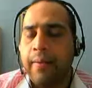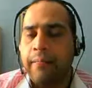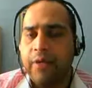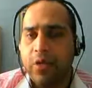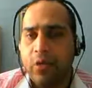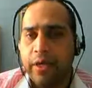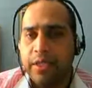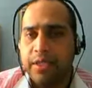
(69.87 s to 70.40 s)
The
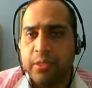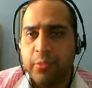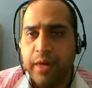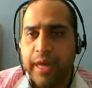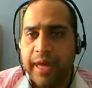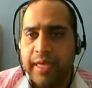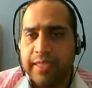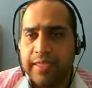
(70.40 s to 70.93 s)
question that we're
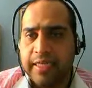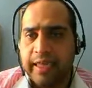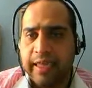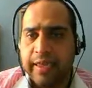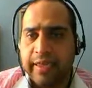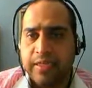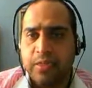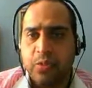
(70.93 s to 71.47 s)
asking
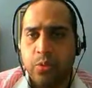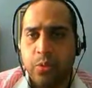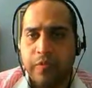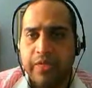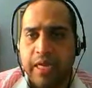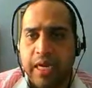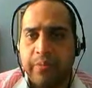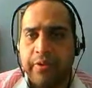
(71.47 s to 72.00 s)
is, we've
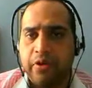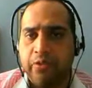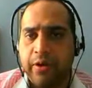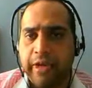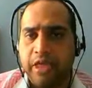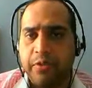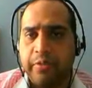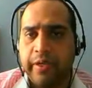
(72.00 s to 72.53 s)
set up an
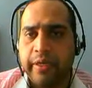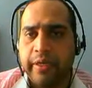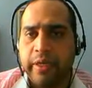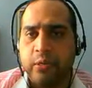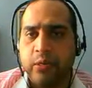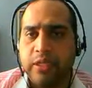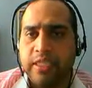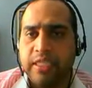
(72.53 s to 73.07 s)
arrangement, and
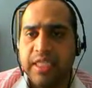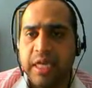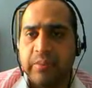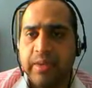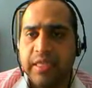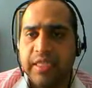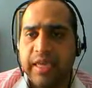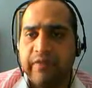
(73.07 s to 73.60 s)
will
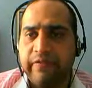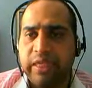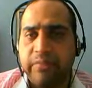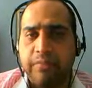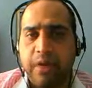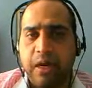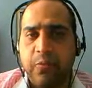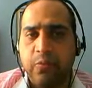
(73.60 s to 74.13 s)
CMS have any
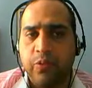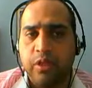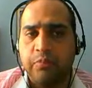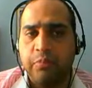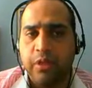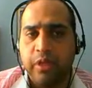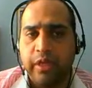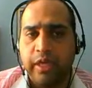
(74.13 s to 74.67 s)
problem with the
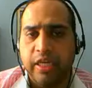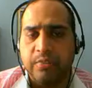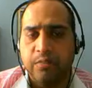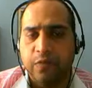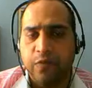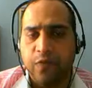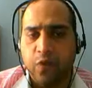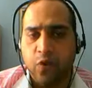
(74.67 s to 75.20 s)
billing as
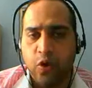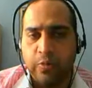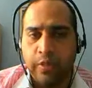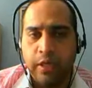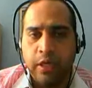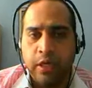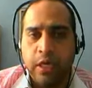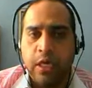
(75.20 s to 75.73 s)
performed?
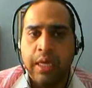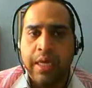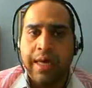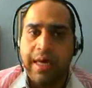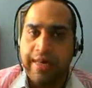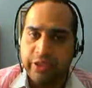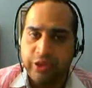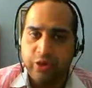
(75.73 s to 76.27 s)

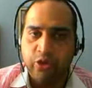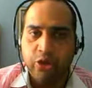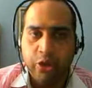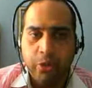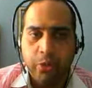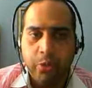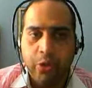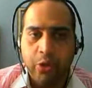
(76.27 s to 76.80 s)
As
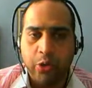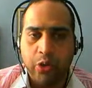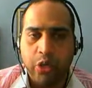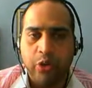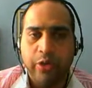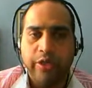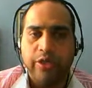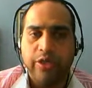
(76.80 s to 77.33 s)
usual, we're
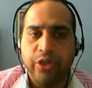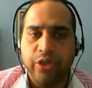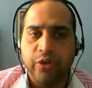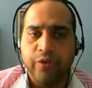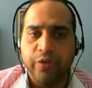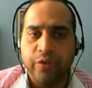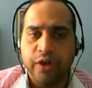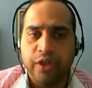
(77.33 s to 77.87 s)
going to go
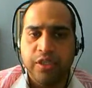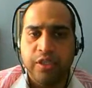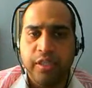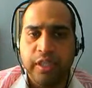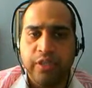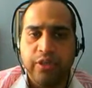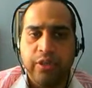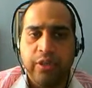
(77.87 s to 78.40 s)
first
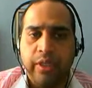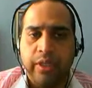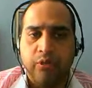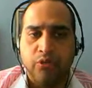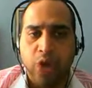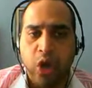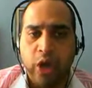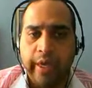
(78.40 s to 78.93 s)
into the
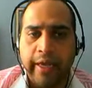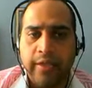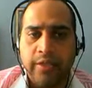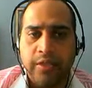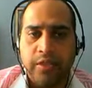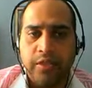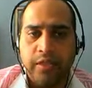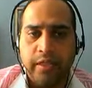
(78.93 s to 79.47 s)
wrong
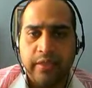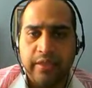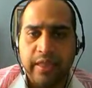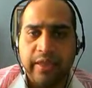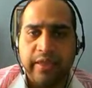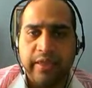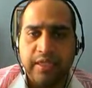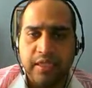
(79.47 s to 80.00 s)
answers and
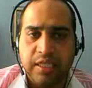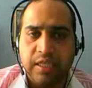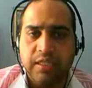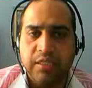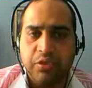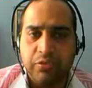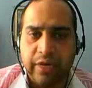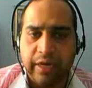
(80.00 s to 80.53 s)
then discuss
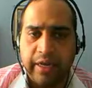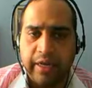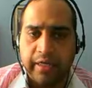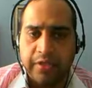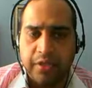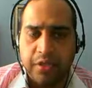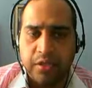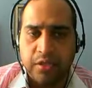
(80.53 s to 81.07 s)
the right
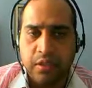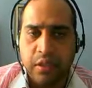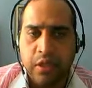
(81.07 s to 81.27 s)
answers.